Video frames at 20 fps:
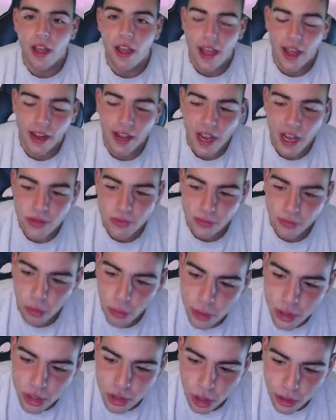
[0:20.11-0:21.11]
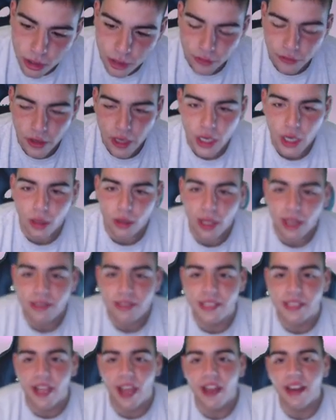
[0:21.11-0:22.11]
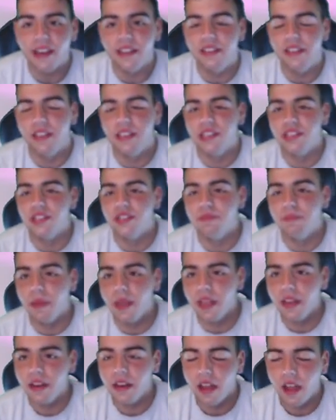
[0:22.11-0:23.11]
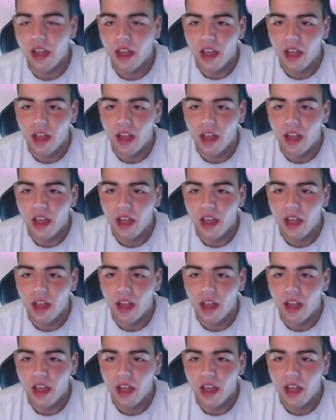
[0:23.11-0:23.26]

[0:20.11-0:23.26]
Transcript: And guys, before we start the video, let's get into this spin.